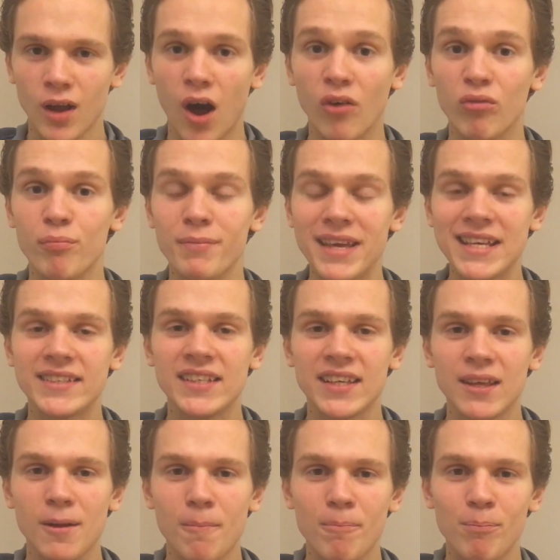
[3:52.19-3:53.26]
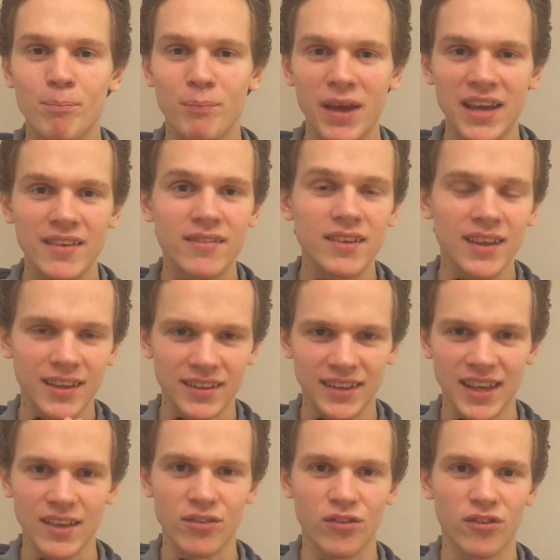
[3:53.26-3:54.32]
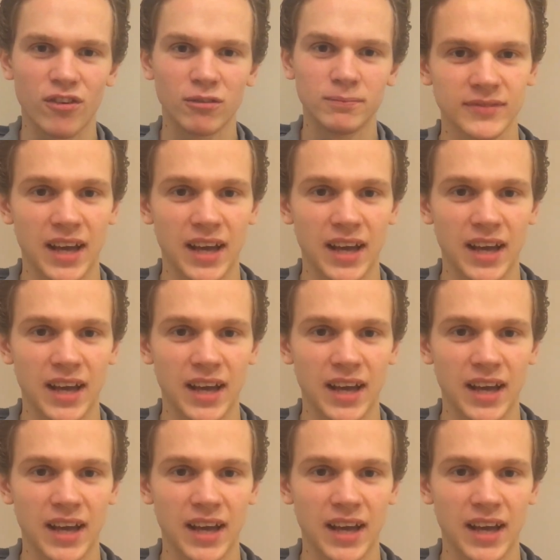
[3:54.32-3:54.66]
of meeting basic needs.